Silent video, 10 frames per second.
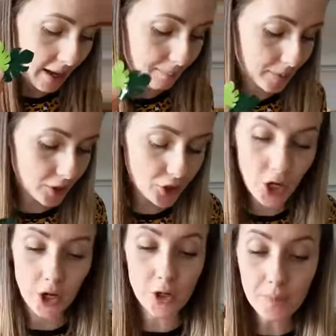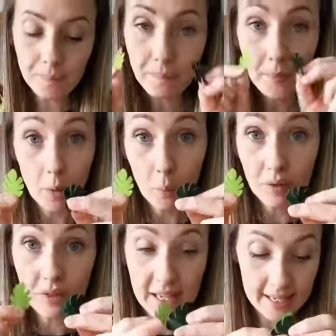So with
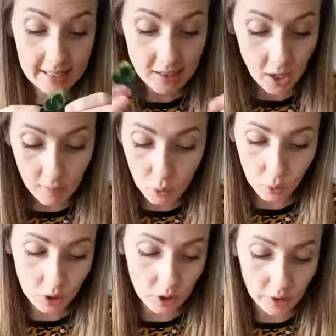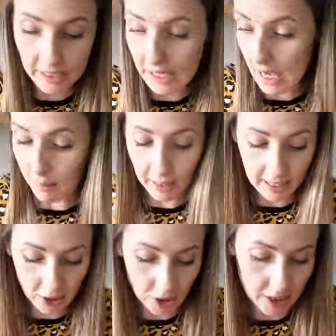these, I'm not gonna use any
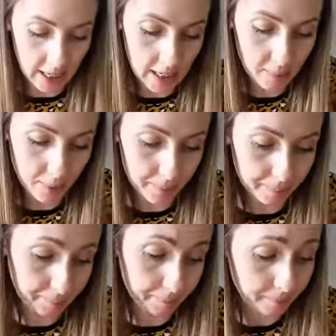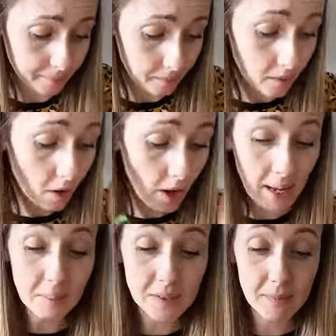application tape. I
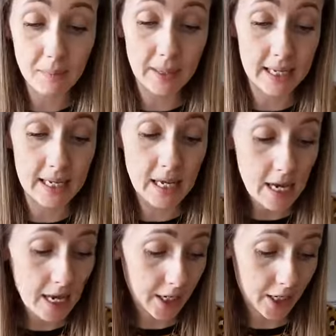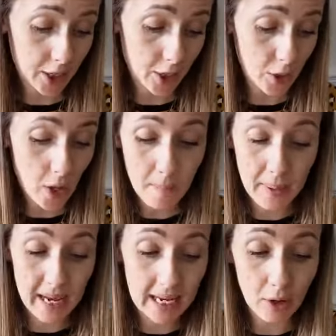am simply gonna
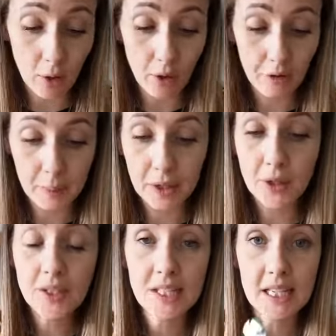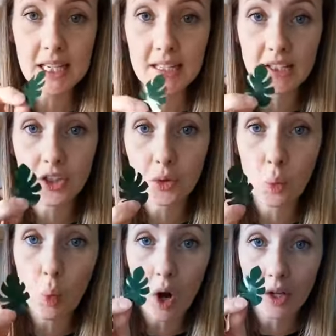peel it off because it is just
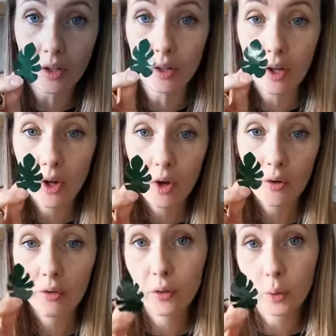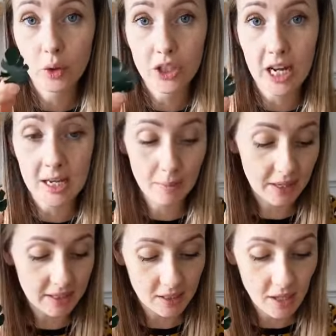one full shape.
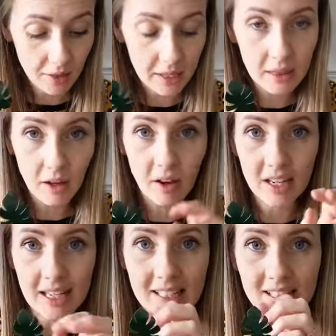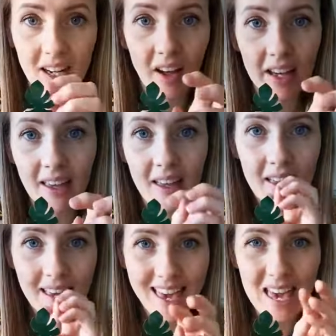There's nothing that I need to like
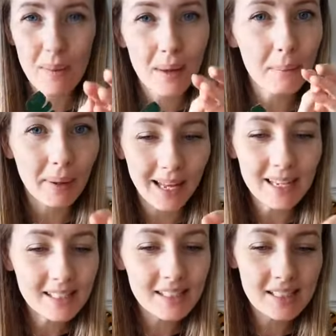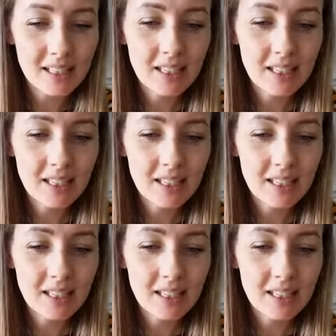keep in place.